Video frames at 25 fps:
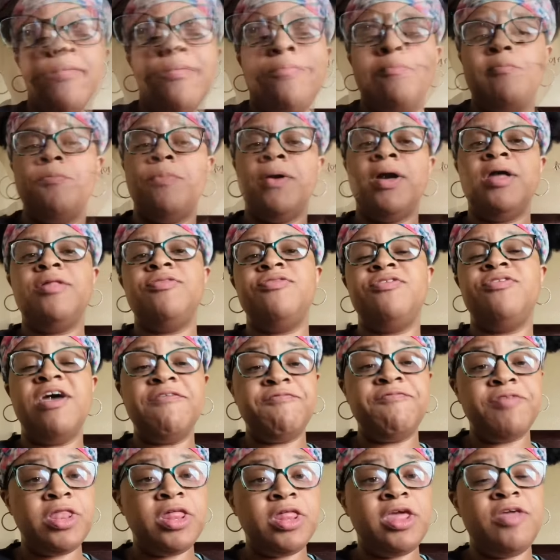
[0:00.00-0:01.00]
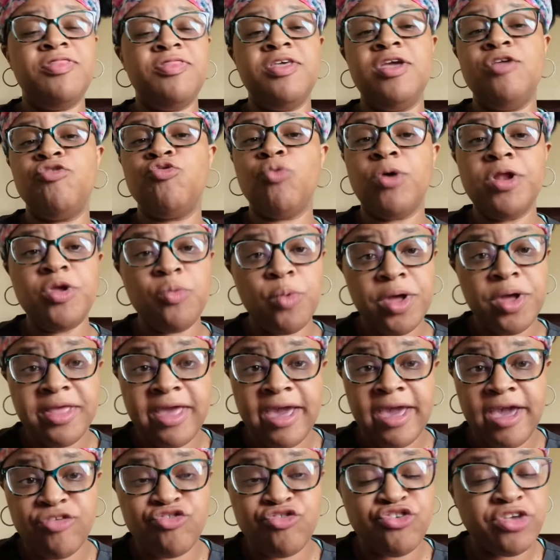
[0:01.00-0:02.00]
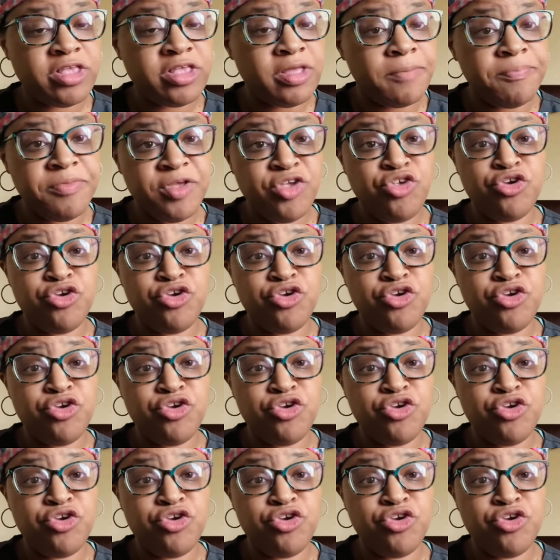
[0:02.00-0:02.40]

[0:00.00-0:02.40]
But definitely the 21 gauge is something